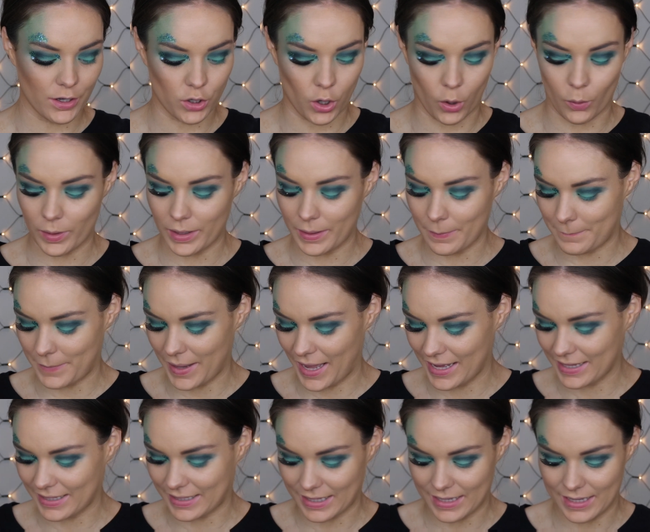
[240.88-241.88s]
and going
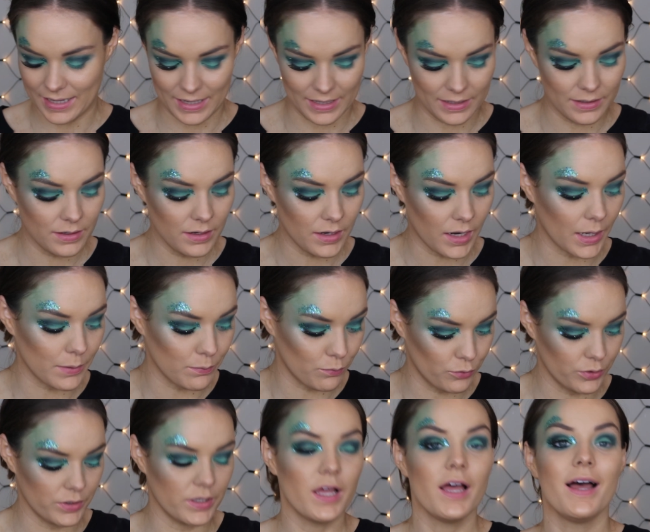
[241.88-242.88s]
back in,
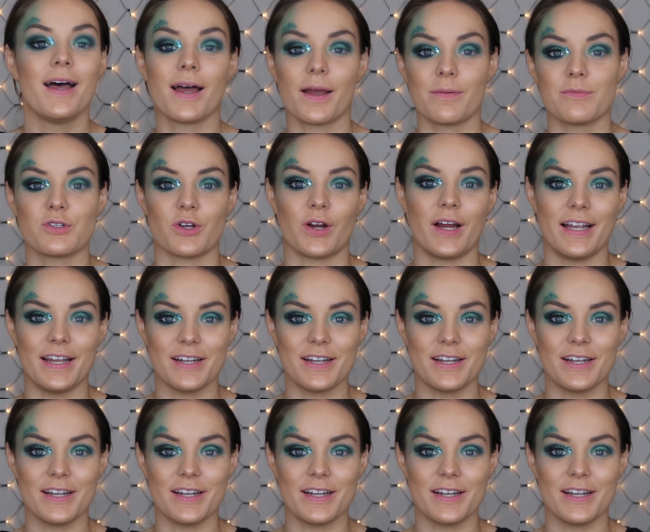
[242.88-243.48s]
I'm sorry,